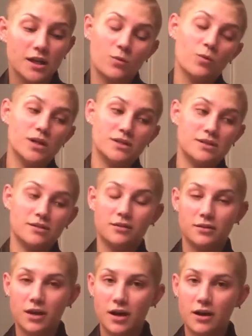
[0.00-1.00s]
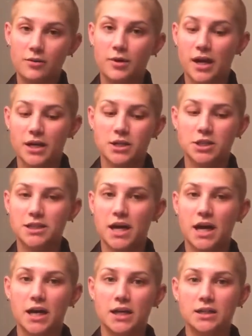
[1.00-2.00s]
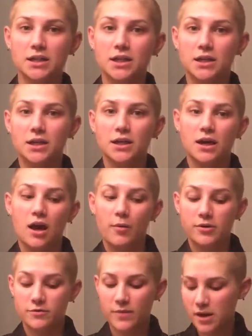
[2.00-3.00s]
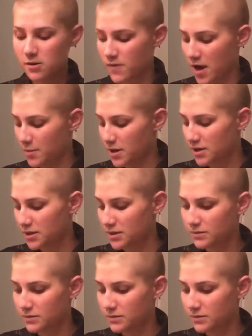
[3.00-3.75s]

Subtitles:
on one single cloth when I can just get a bunch of microfibers